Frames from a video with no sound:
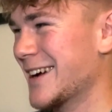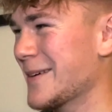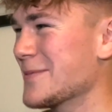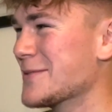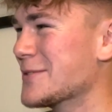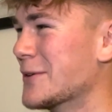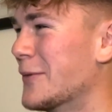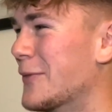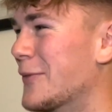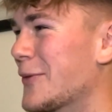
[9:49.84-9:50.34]

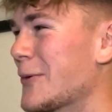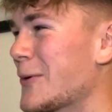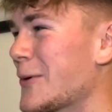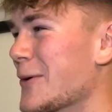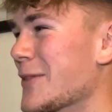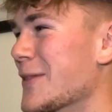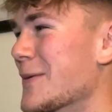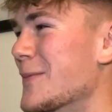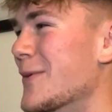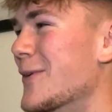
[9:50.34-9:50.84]
up till
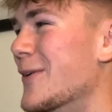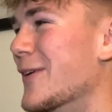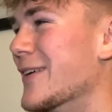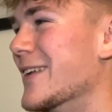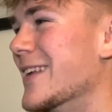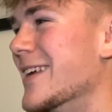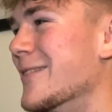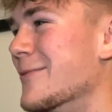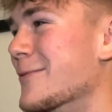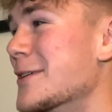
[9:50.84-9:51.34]
4
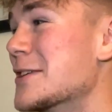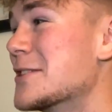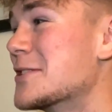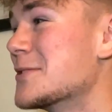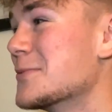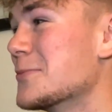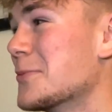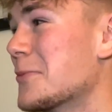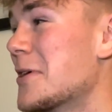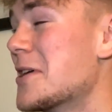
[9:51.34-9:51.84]
a.m,
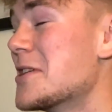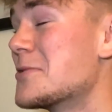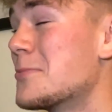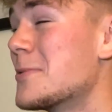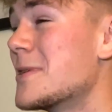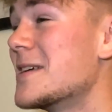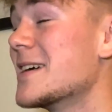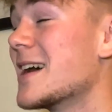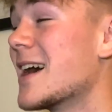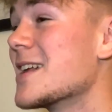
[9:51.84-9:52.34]
which
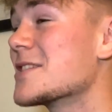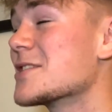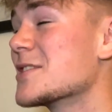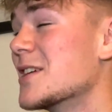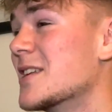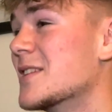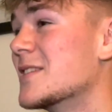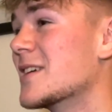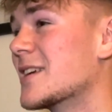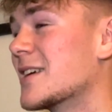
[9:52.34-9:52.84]
we
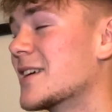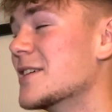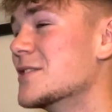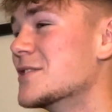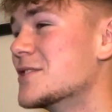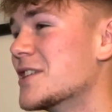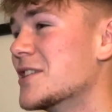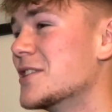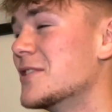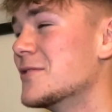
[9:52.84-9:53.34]
actually did
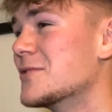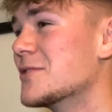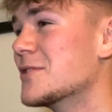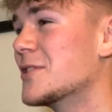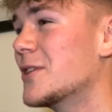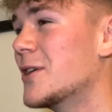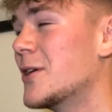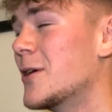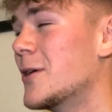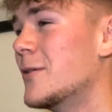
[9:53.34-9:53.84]
continue to
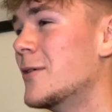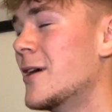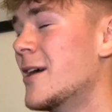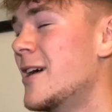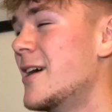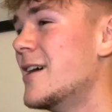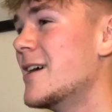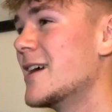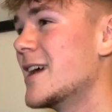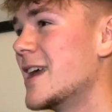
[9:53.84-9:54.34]
do,
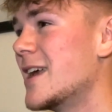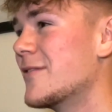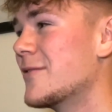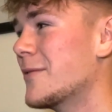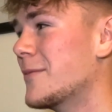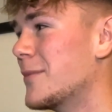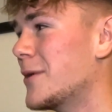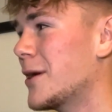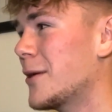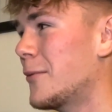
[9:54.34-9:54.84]

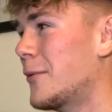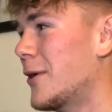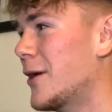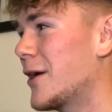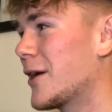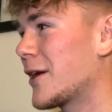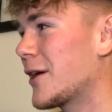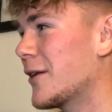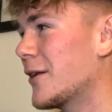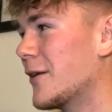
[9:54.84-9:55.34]
even by
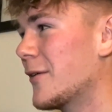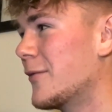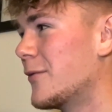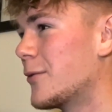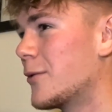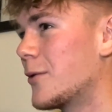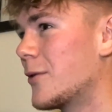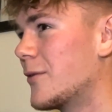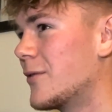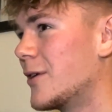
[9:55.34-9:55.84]
working like
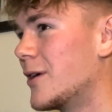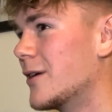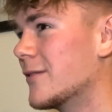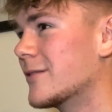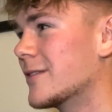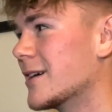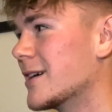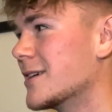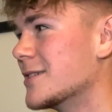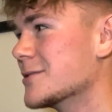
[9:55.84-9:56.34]
4 or
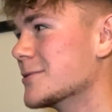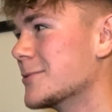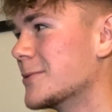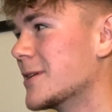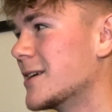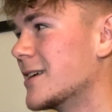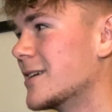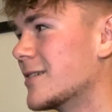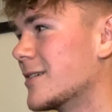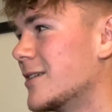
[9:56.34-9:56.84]
5 days a
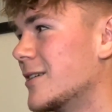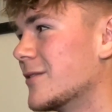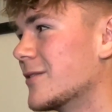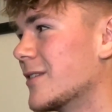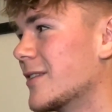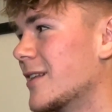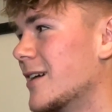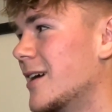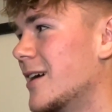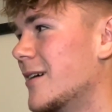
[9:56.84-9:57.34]
week
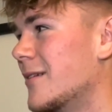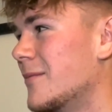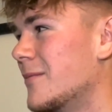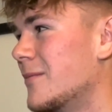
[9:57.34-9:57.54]
after that.